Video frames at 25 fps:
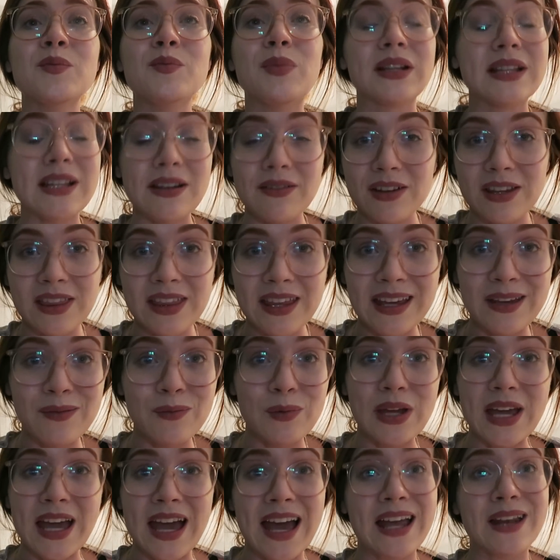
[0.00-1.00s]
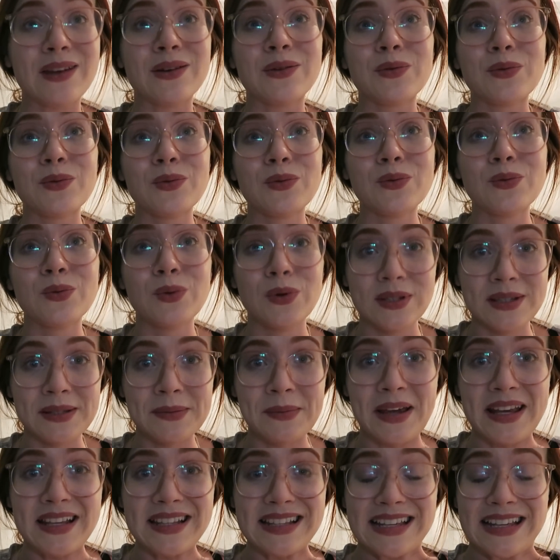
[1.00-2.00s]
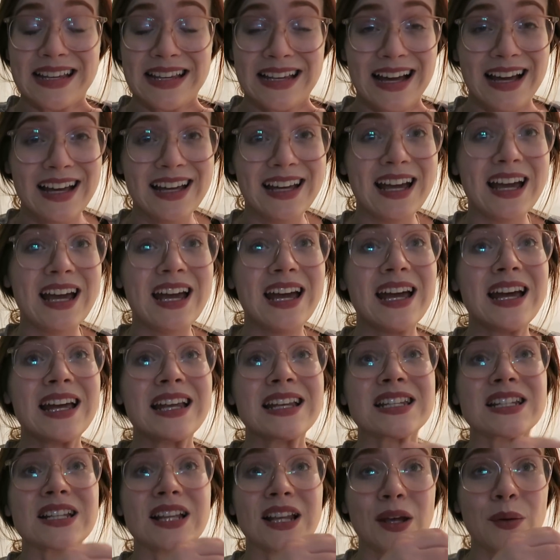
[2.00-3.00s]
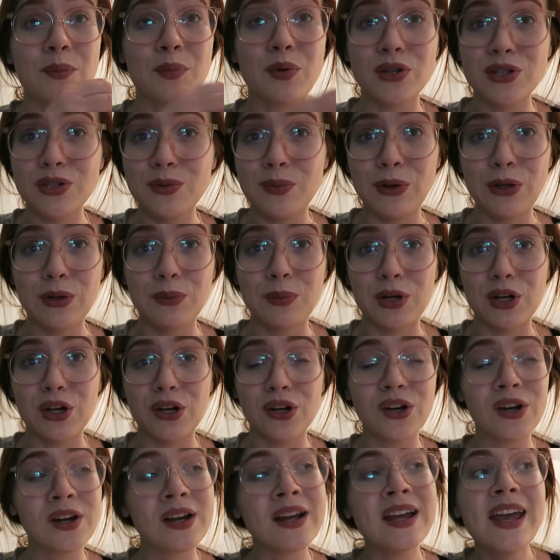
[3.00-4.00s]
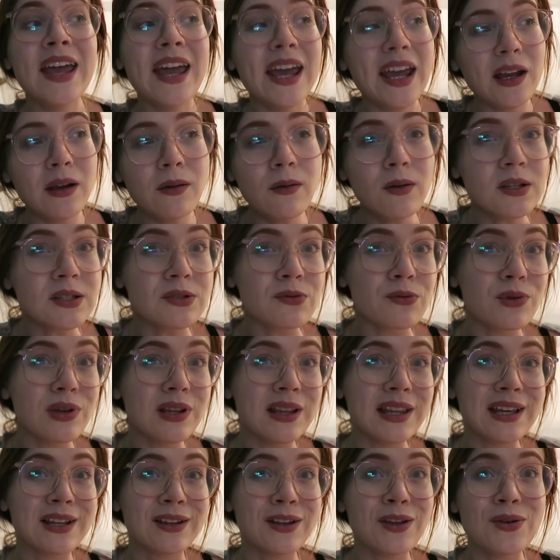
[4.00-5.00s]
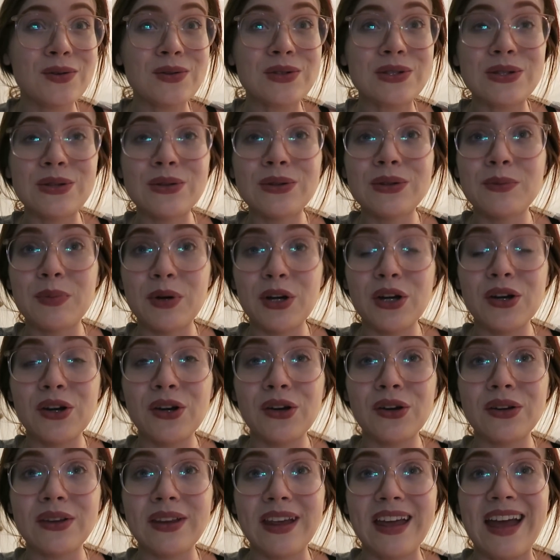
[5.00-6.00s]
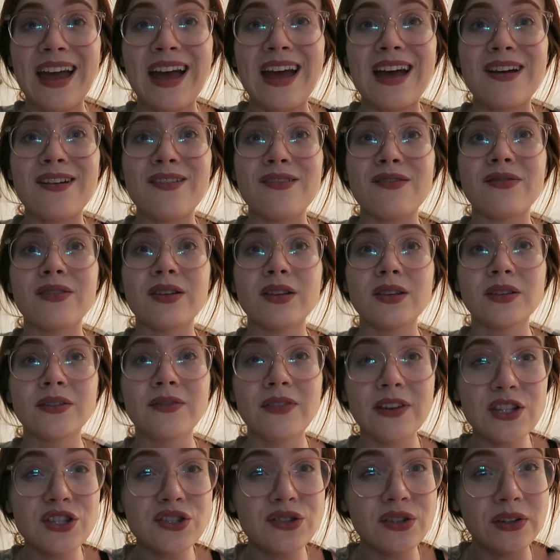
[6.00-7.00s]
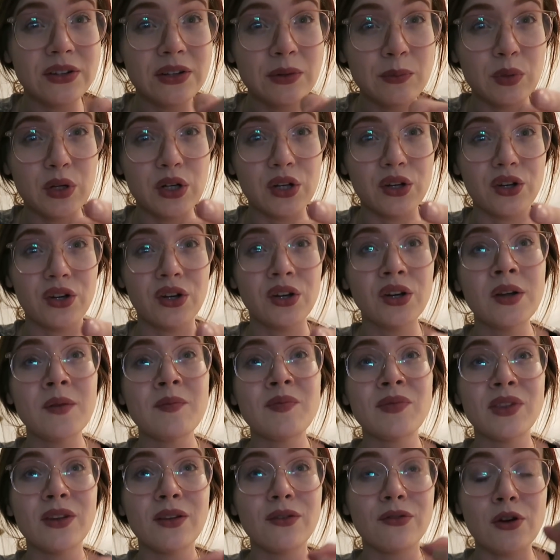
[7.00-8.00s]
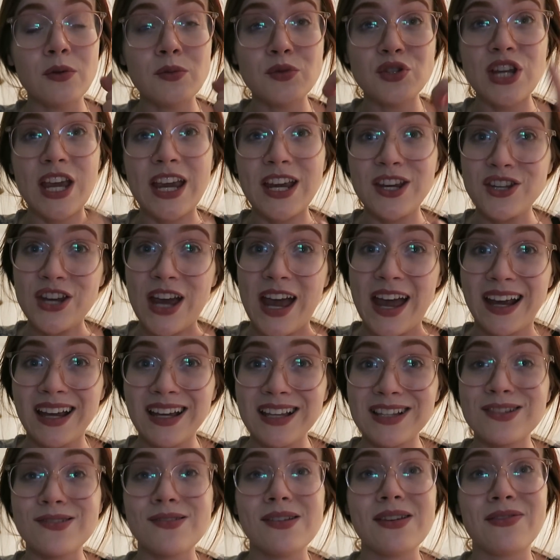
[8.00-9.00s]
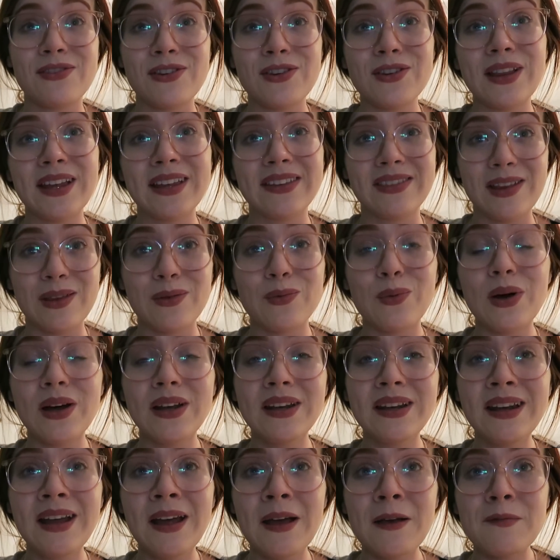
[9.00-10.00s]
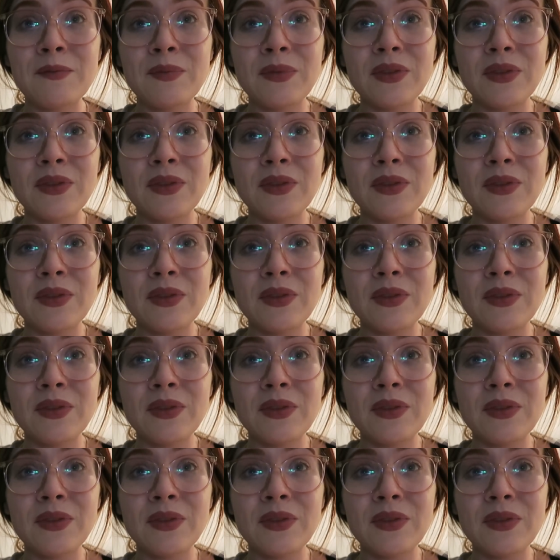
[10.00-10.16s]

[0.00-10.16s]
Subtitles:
but everything we had was amazing. I had like a portobello burger. It was really close to the burger they have, the vegetarian burger from Shake Shack. So if you like that one,